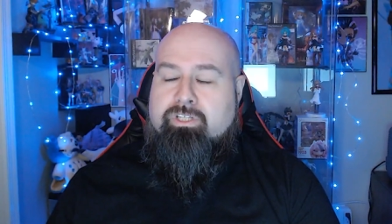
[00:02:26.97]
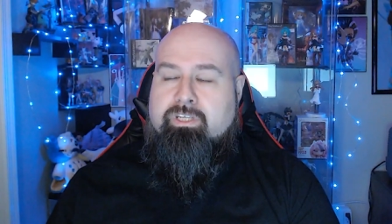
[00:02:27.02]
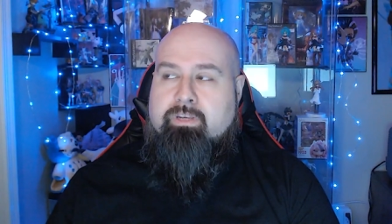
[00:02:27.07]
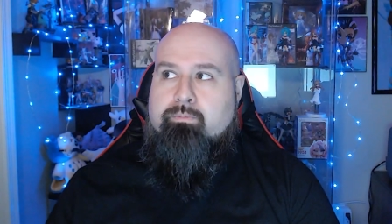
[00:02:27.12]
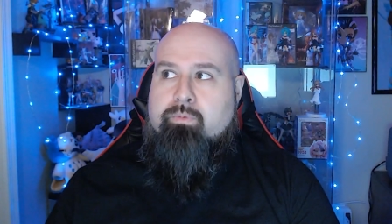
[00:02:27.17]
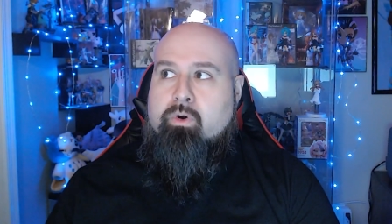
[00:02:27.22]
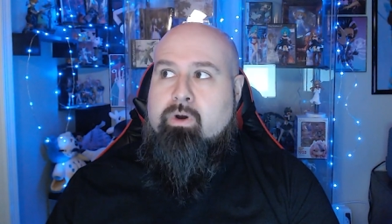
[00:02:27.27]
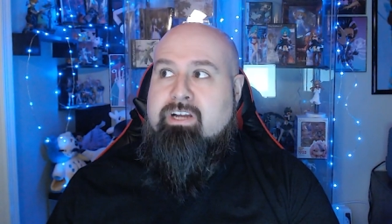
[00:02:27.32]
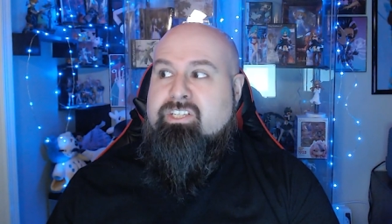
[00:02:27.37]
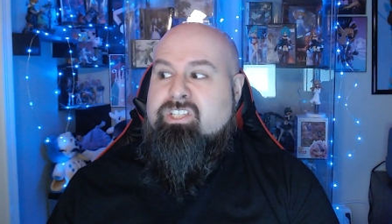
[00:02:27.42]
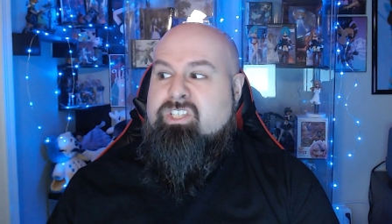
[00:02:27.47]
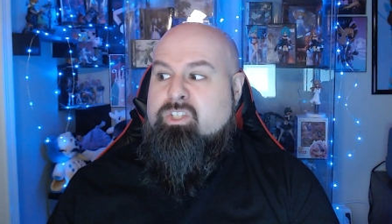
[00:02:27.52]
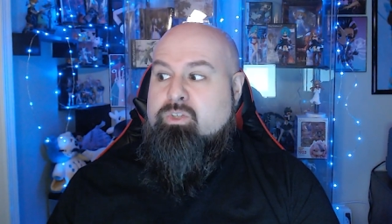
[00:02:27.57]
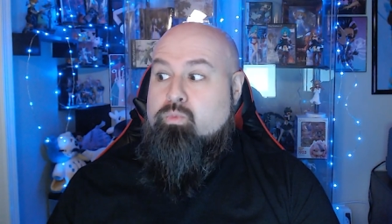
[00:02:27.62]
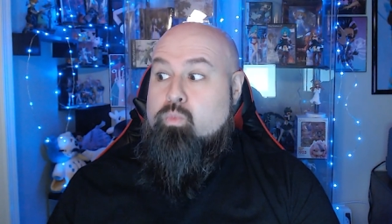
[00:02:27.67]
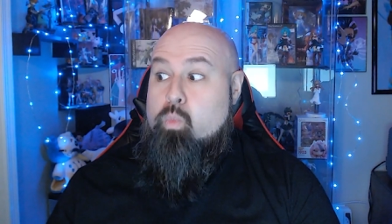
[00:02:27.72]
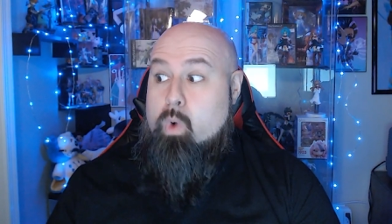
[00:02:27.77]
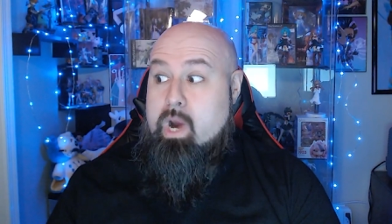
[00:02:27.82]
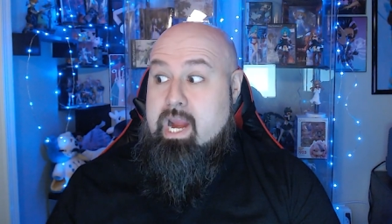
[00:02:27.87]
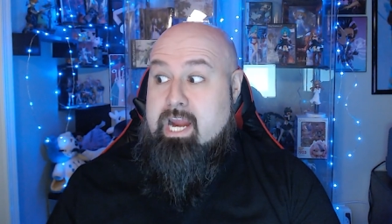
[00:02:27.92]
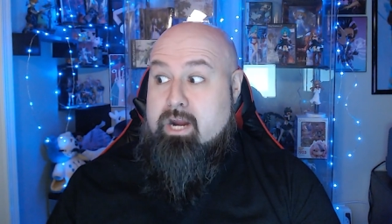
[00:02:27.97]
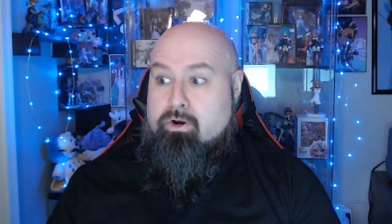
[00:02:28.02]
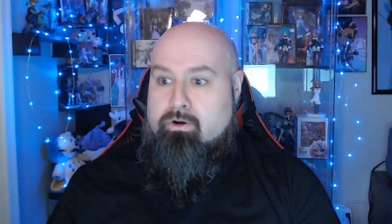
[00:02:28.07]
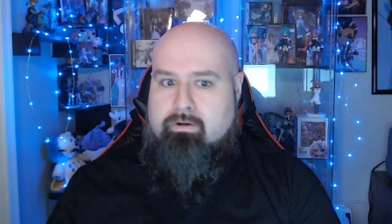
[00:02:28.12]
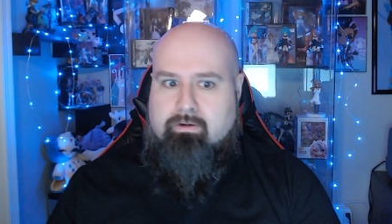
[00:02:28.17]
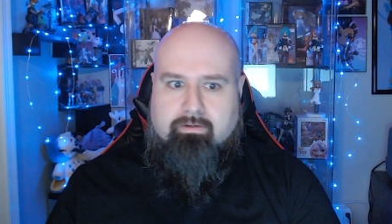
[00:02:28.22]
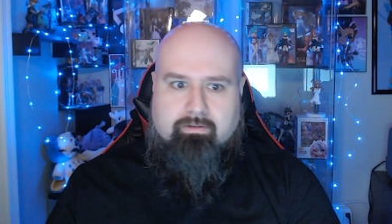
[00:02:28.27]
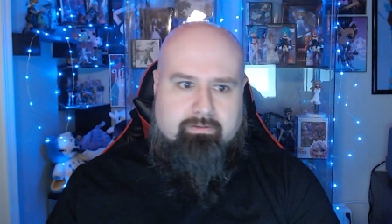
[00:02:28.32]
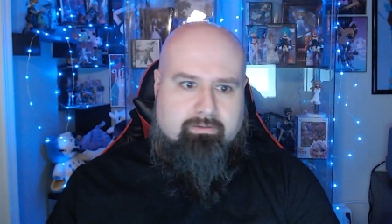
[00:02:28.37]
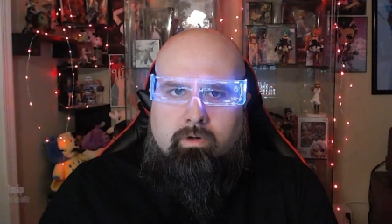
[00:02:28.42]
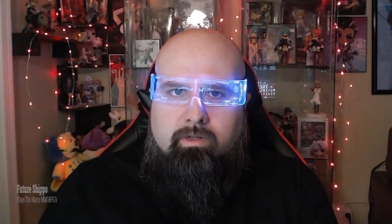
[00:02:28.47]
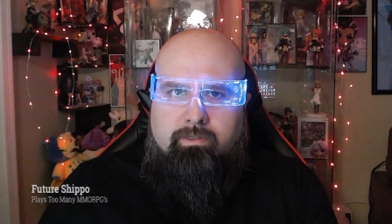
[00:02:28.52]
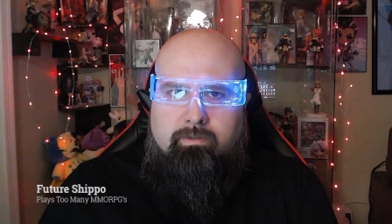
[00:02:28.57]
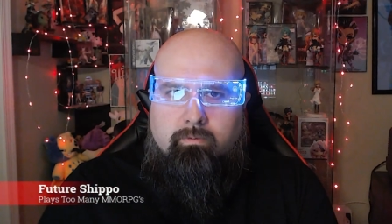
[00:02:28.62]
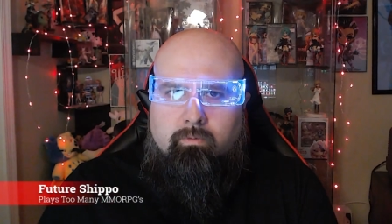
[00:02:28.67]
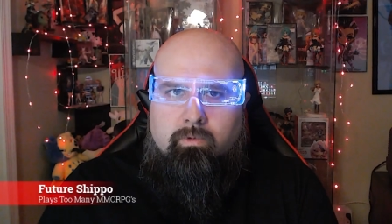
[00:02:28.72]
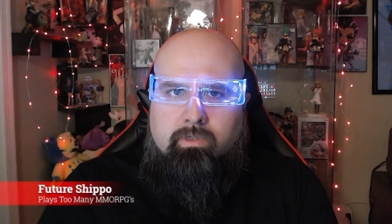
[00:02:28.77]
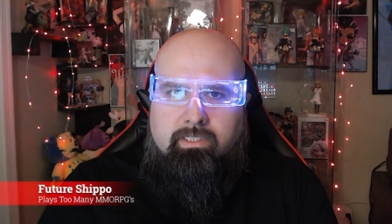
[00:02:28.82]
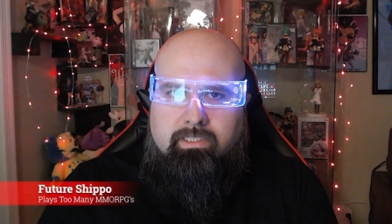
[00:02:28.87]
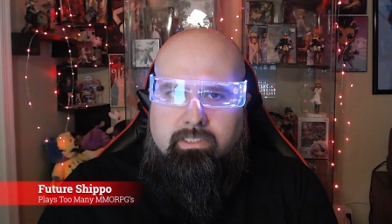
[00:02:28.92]
Shippo, I swear.
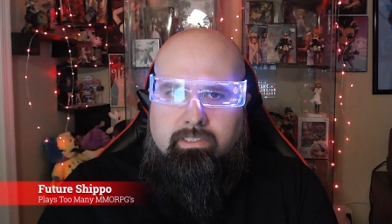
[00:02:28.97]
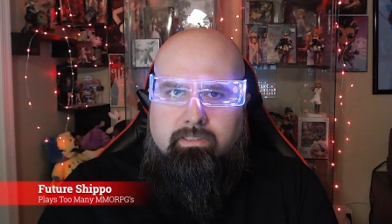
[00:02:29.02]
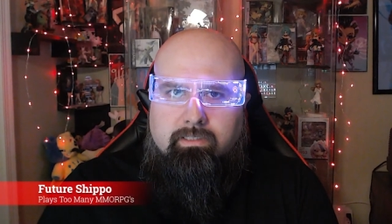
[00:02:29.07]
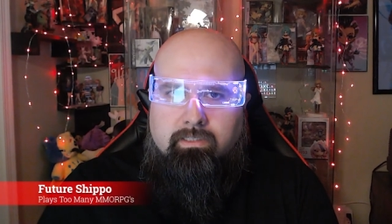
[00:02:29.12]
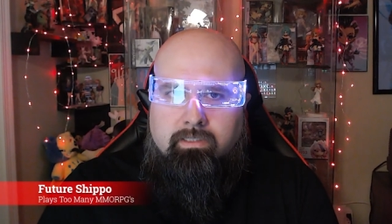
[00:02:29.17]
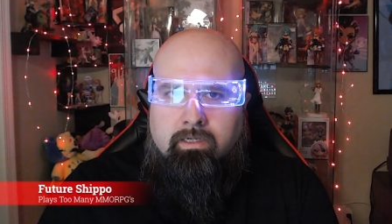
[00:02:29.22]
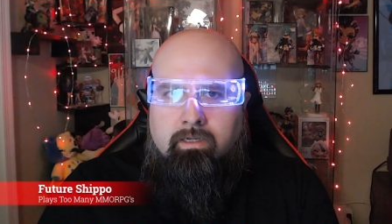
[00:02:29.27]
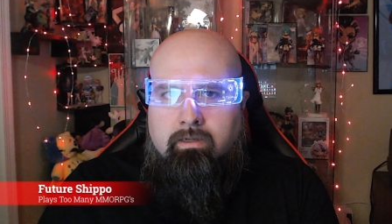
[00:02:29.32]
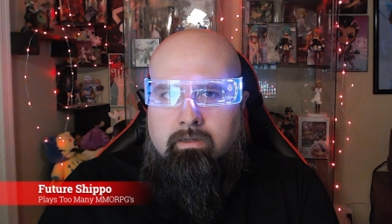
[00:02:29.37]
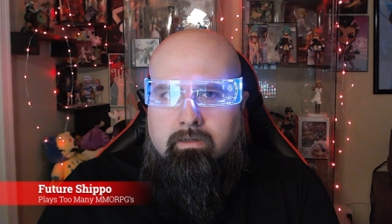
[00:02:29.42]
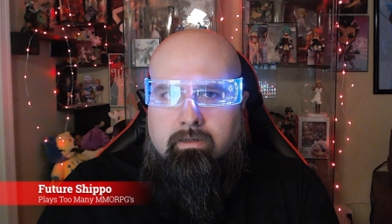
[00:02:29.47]
What was it?